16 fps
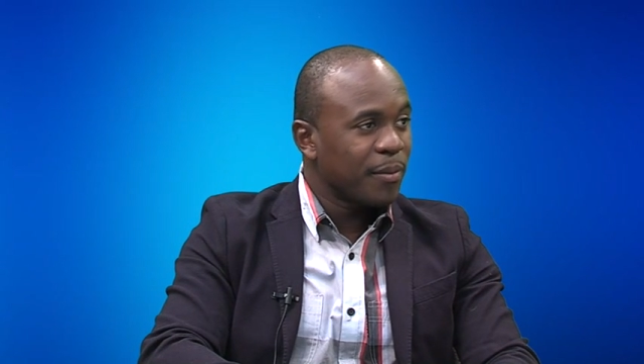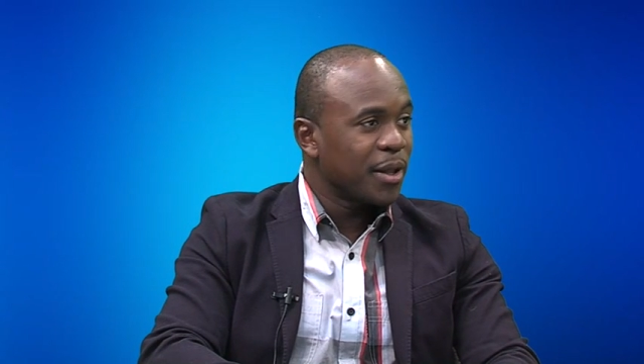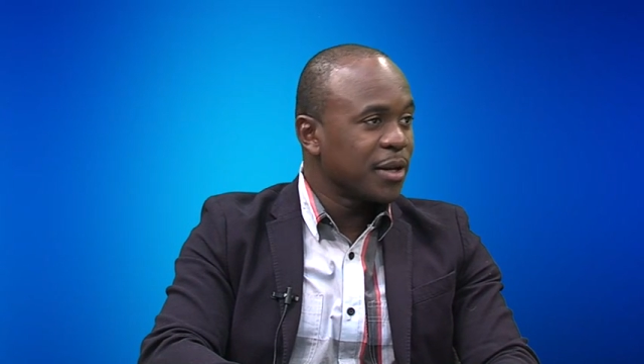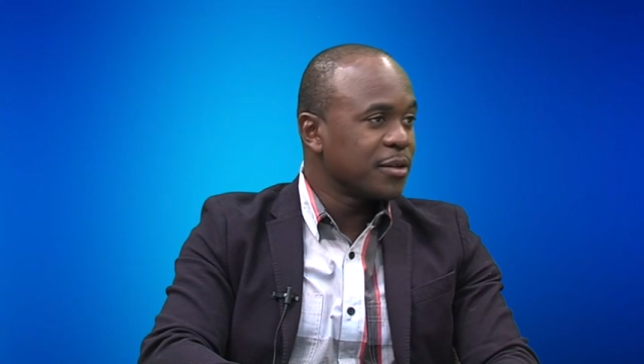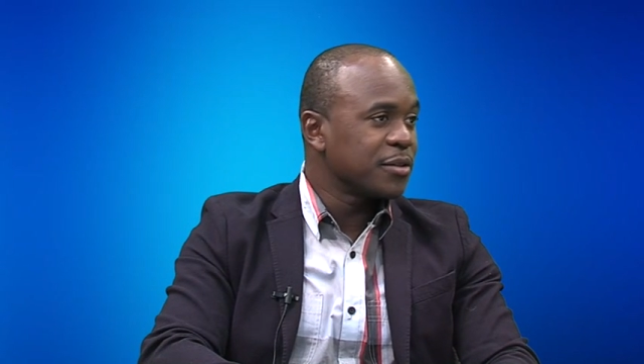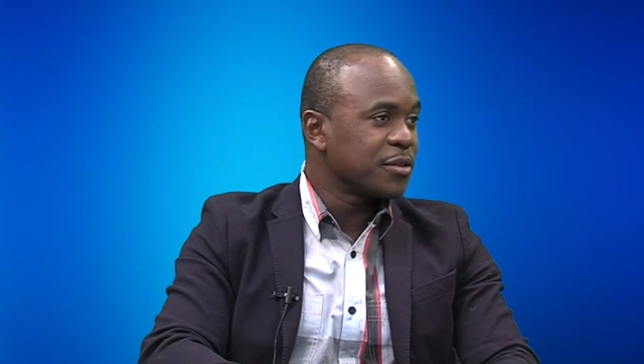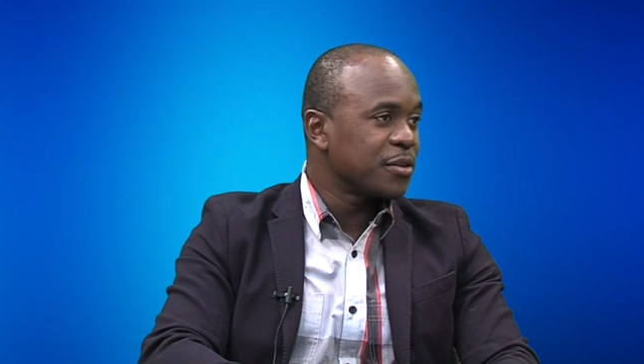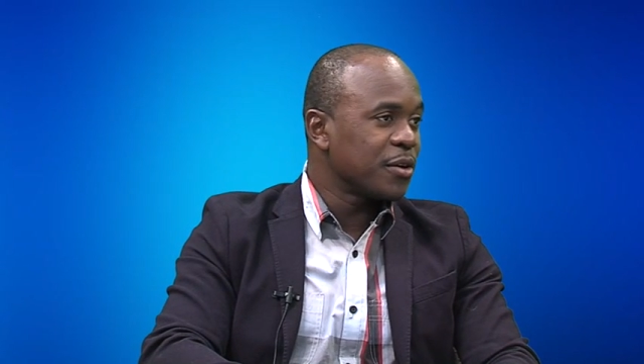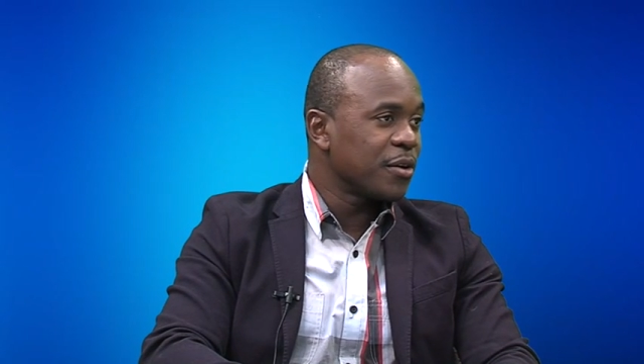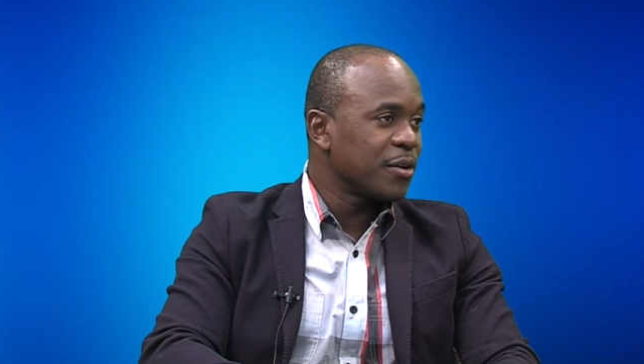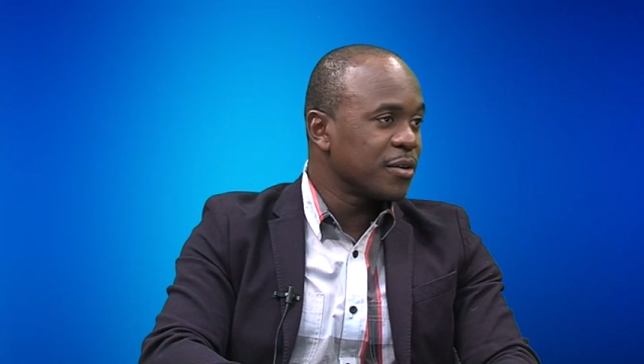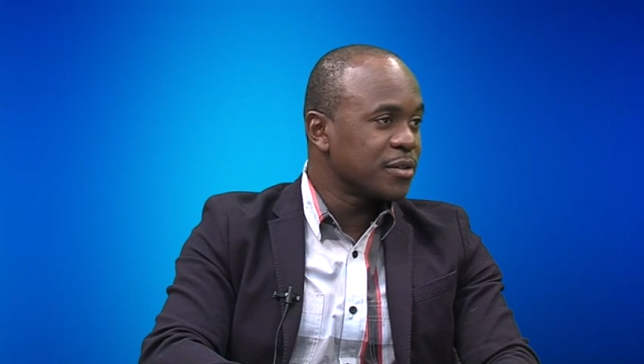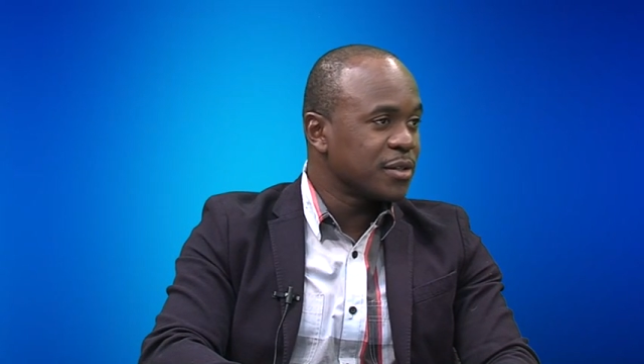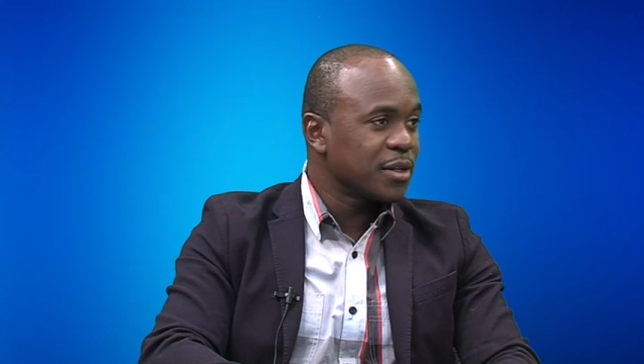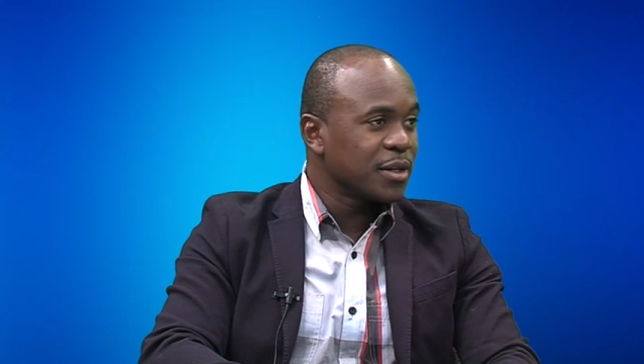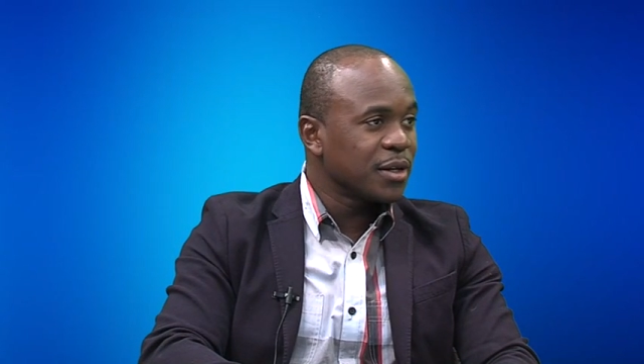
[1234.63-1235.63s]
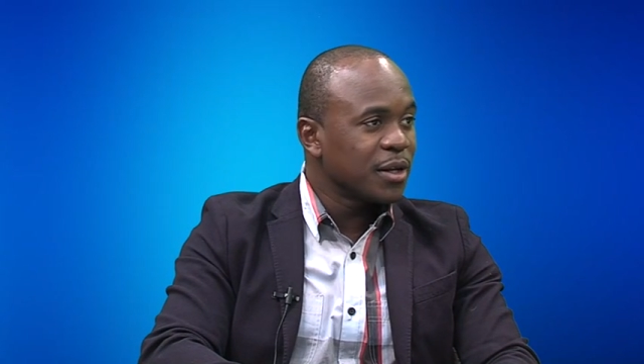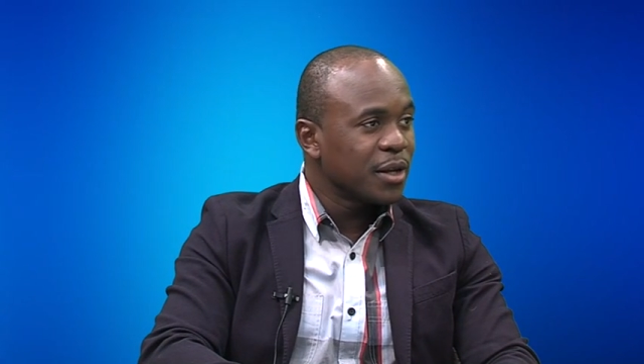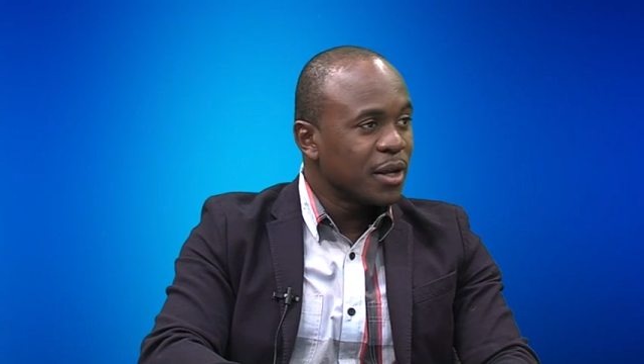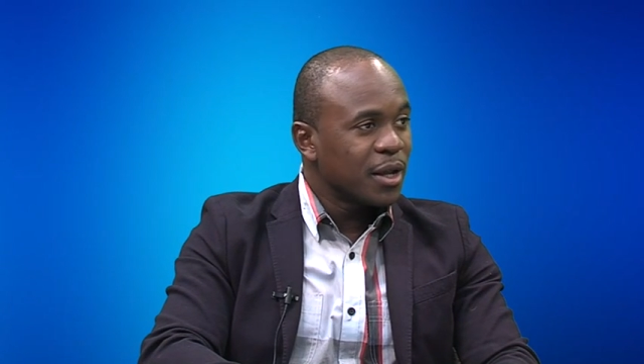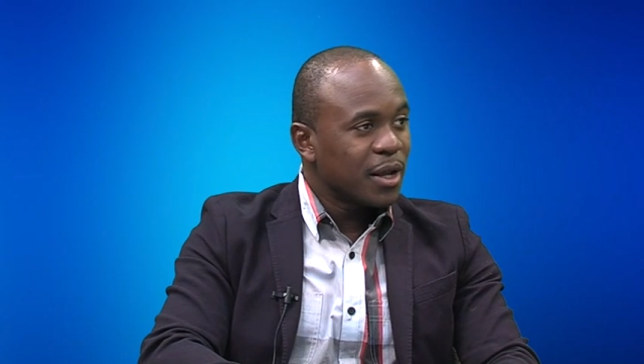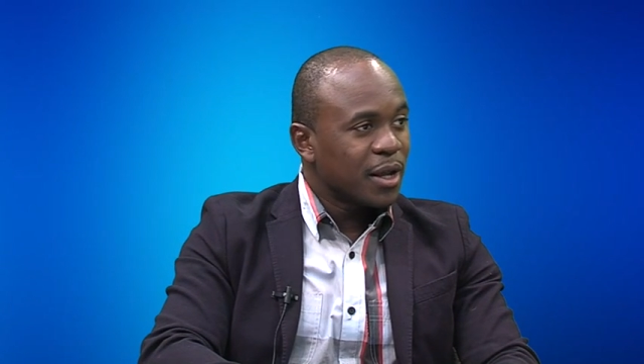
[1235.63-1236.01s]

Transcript: ministers and